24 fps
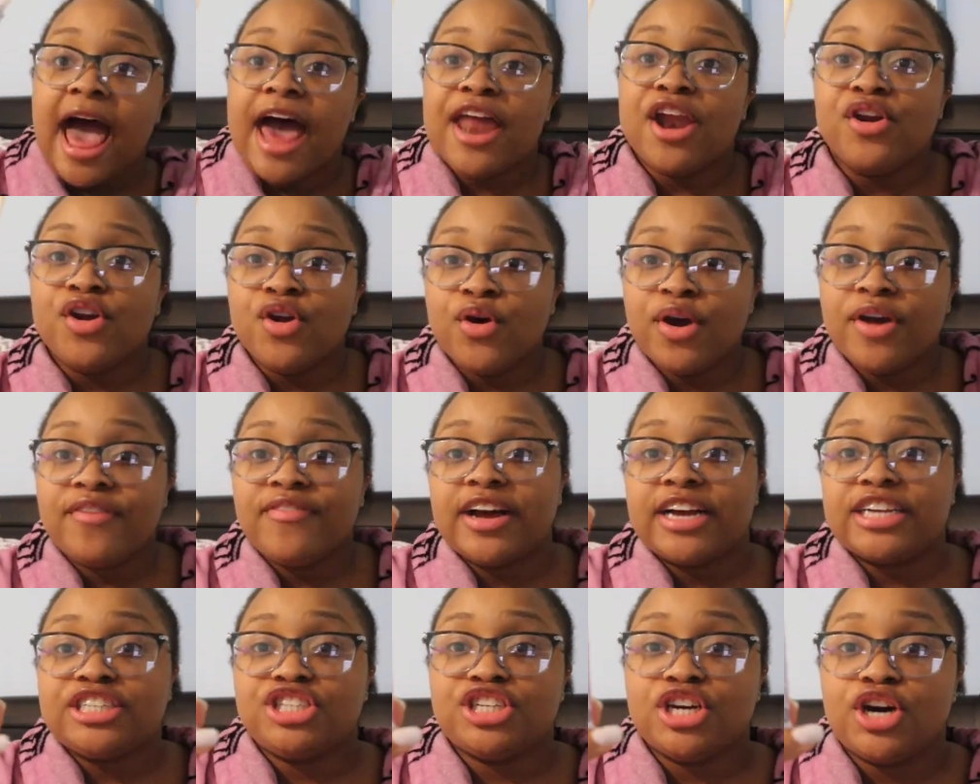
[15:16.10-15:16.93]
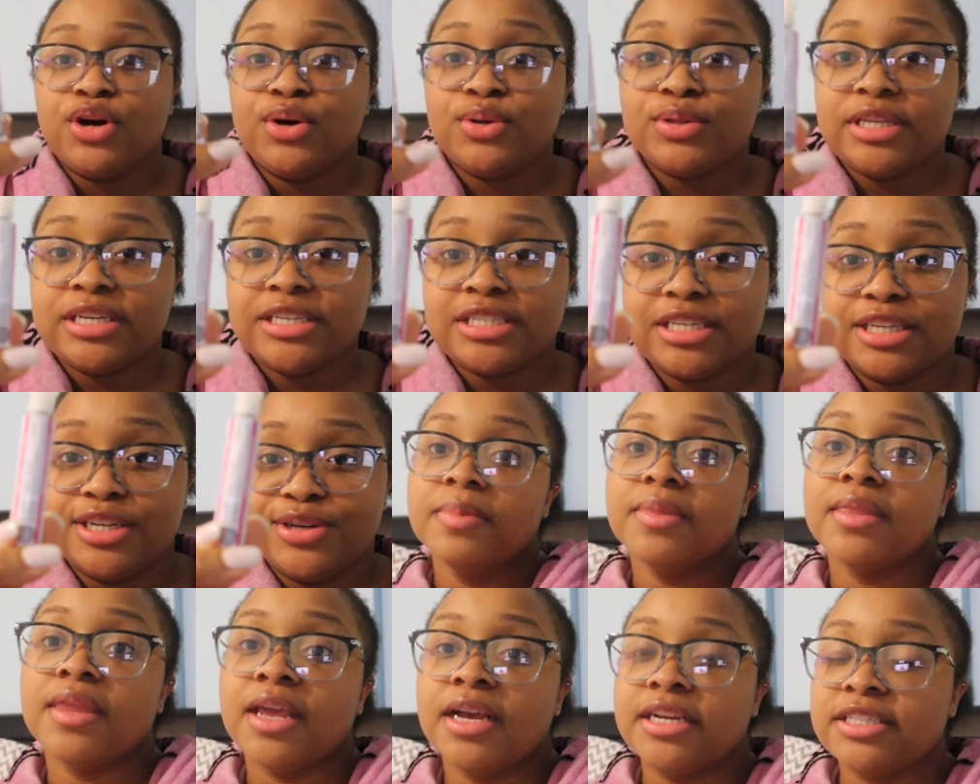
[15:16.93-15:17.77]
I don't know if I showed this glue.
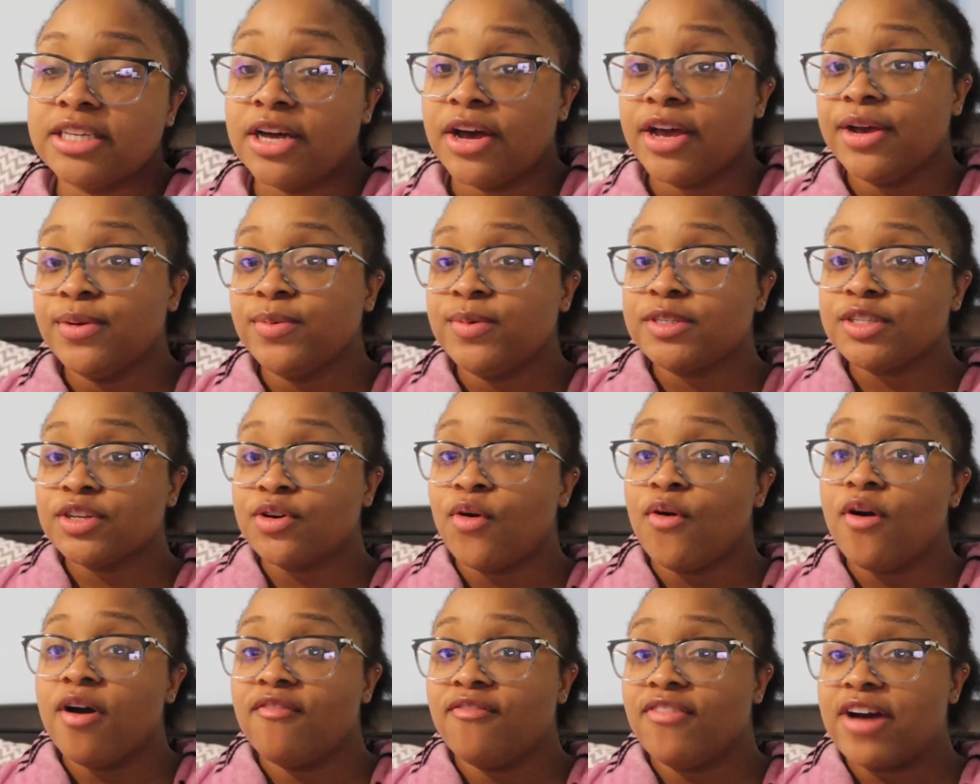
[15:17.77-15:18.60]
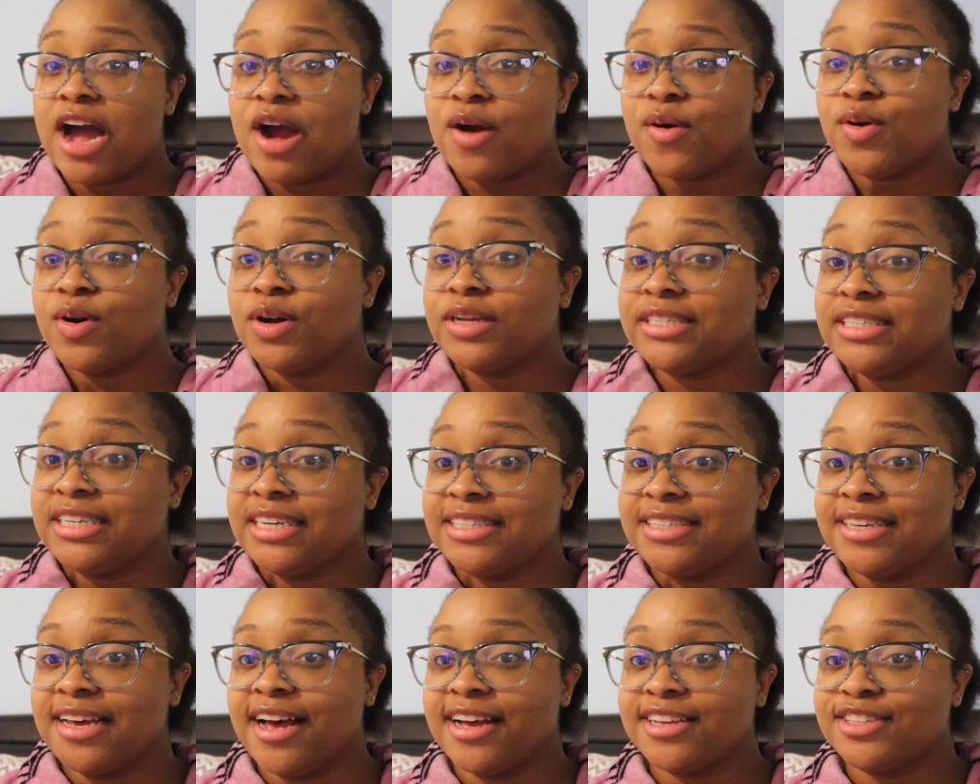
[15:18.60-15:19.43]
So it was going viral on
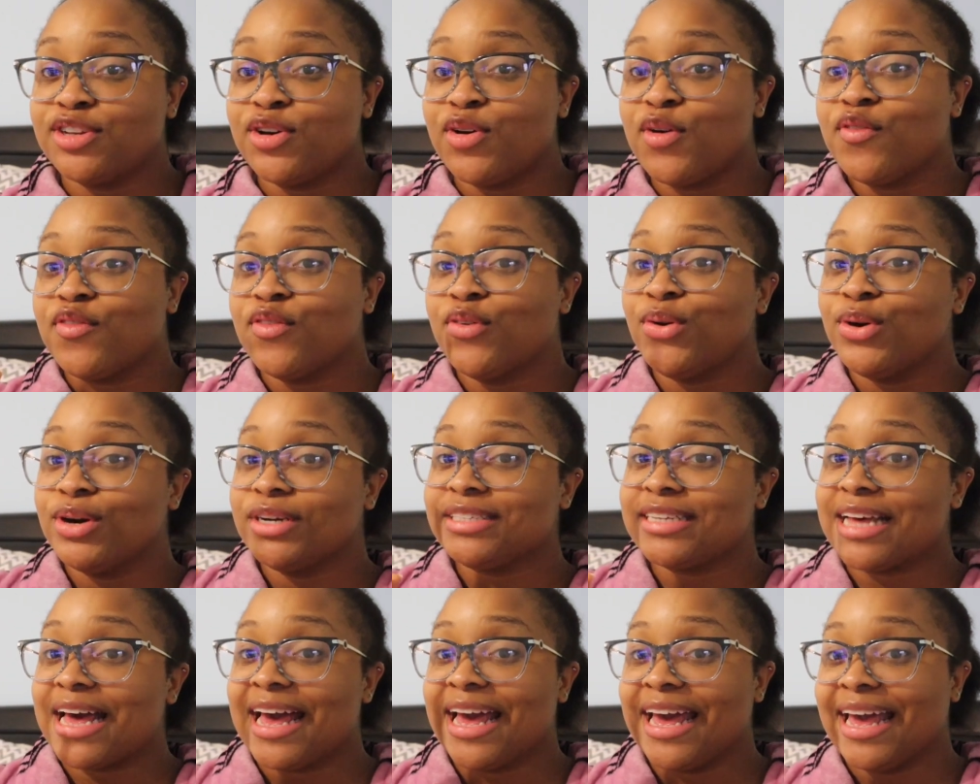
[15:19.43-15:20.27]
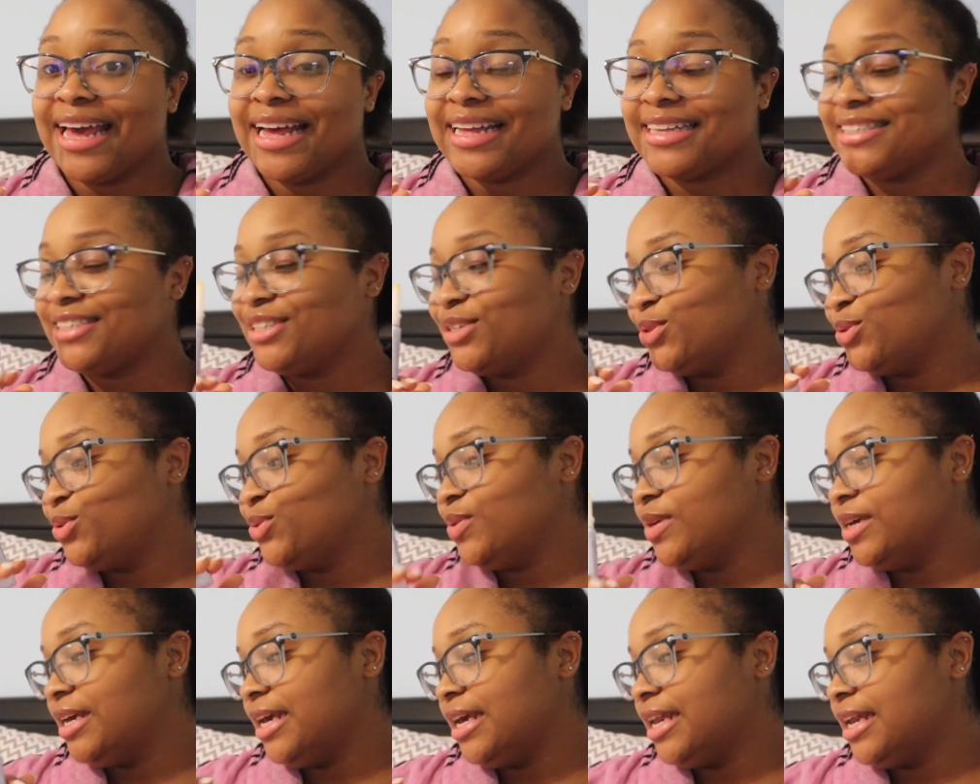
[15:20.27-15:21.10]
TikTok. So of course I had to
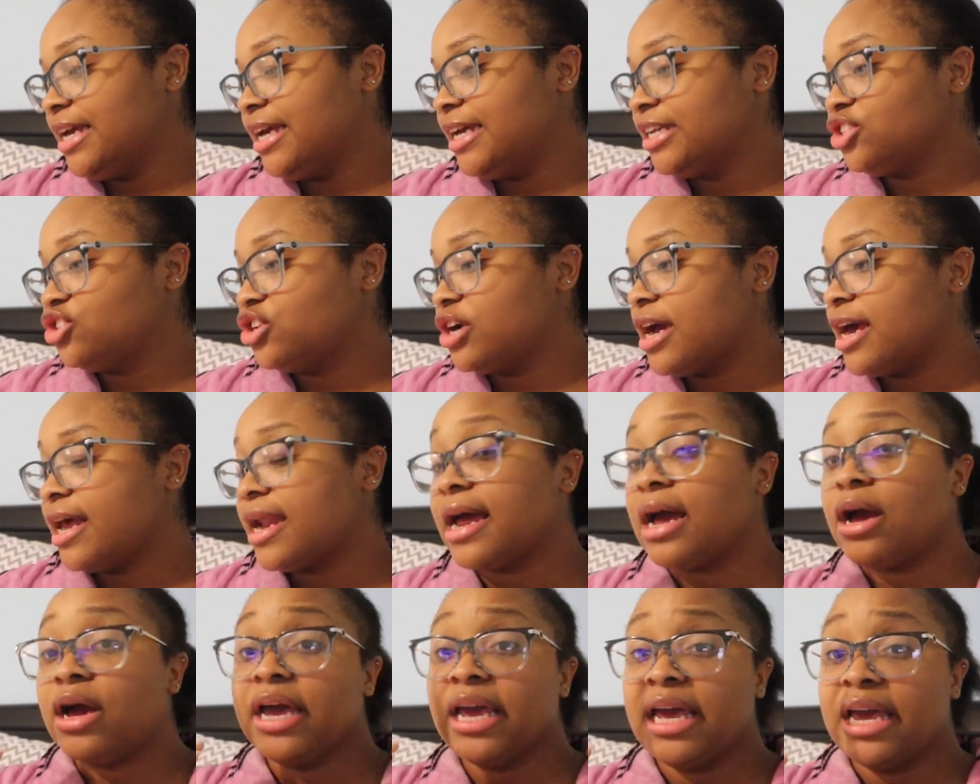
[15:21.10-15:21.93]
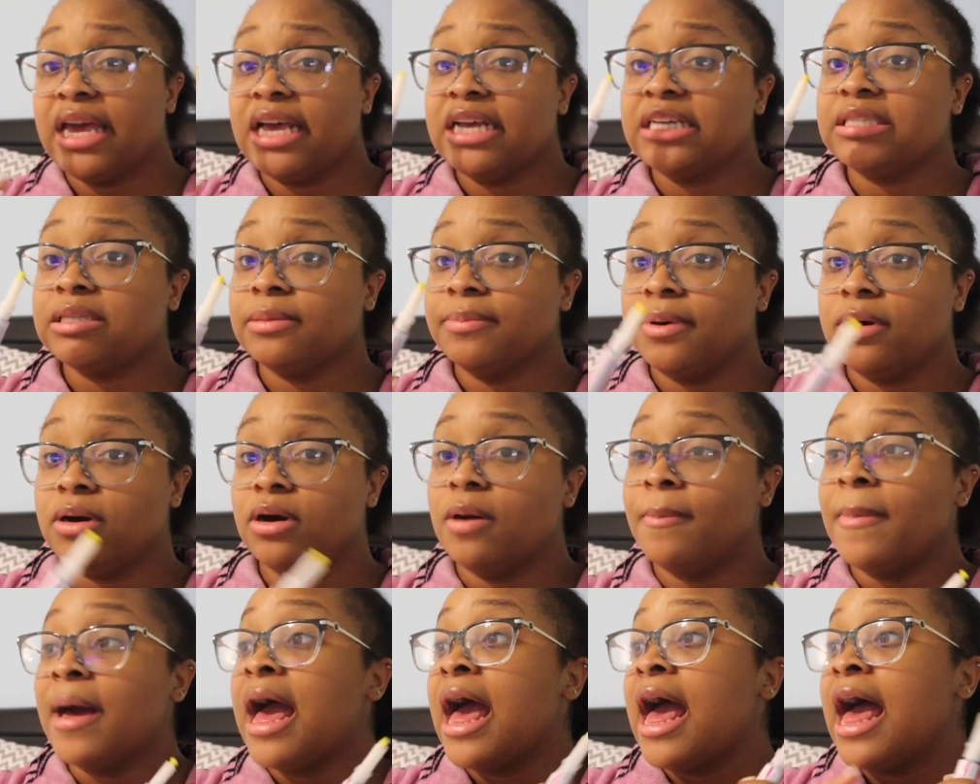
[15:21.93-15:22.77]
get it and try it out and it's the
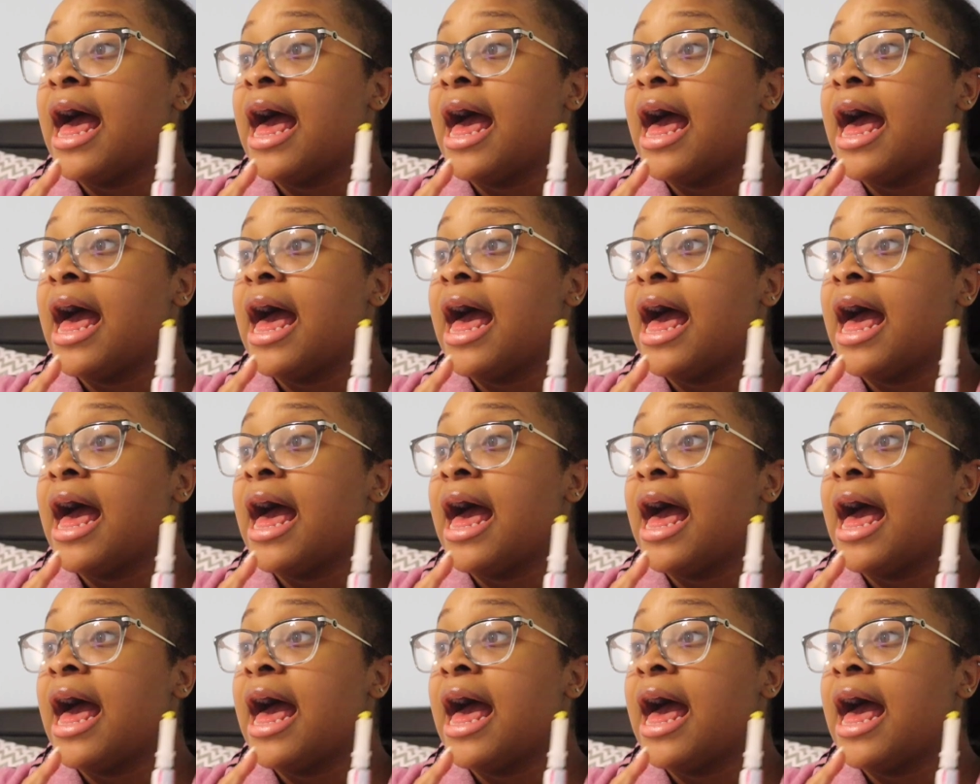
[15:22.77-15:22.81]
bomb.